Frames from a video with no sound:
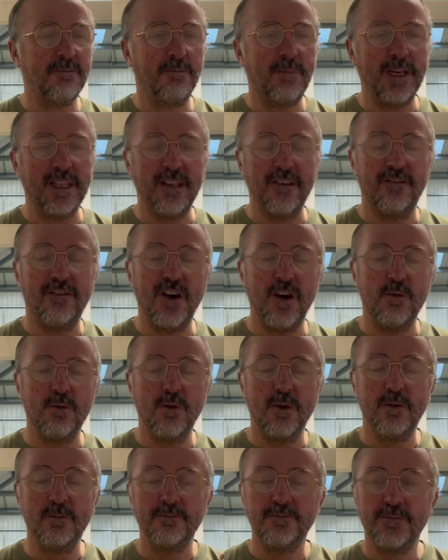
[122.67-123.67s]
and picked the
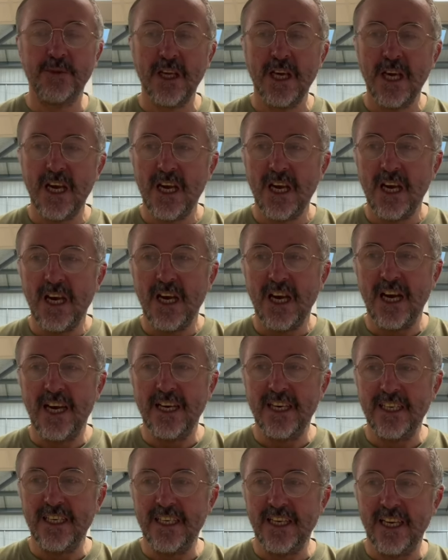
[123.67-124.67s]
phone up,
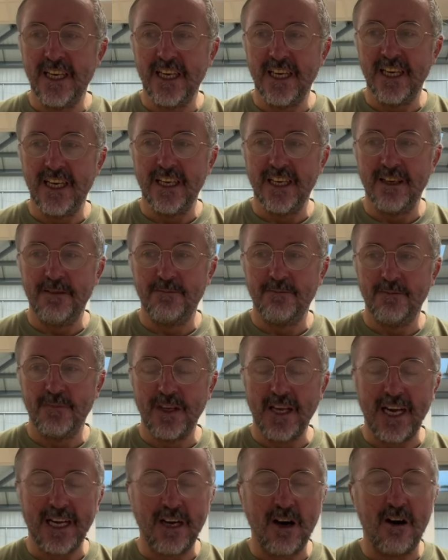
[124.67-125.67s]
and
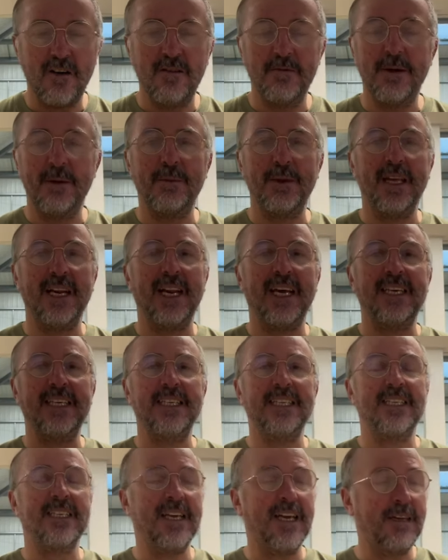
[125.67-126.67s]
I can't remember the
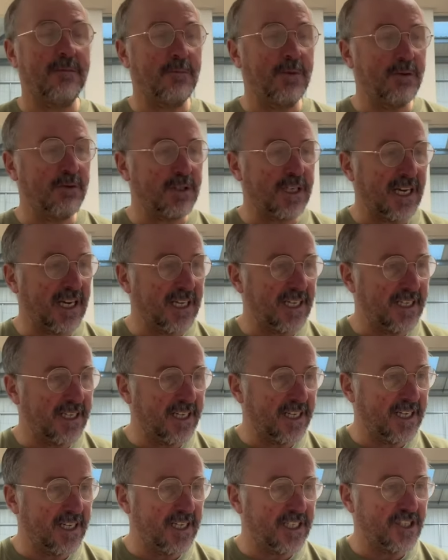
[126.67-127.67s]
lady's name, but it was a
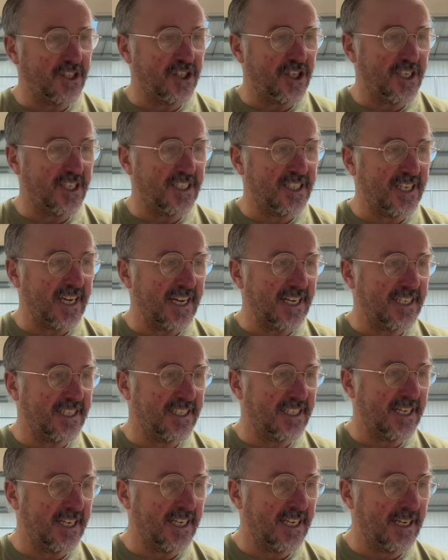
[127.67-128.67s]
lady, and she said,
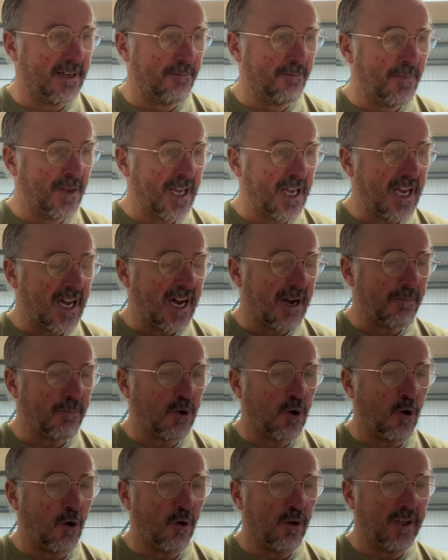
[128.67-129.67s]
I'm
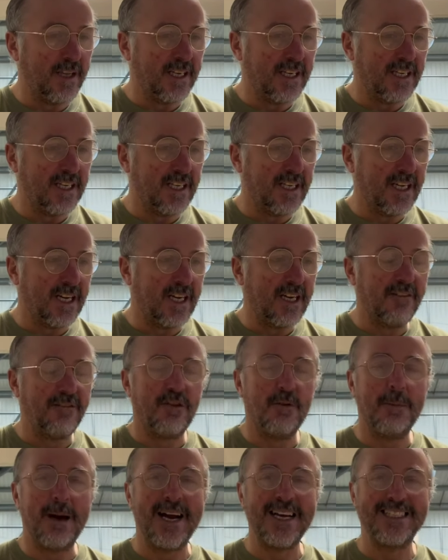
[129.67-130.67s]
calling
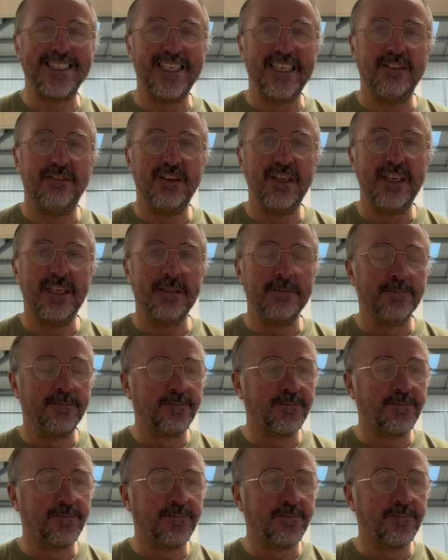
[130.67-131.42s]
from ITV.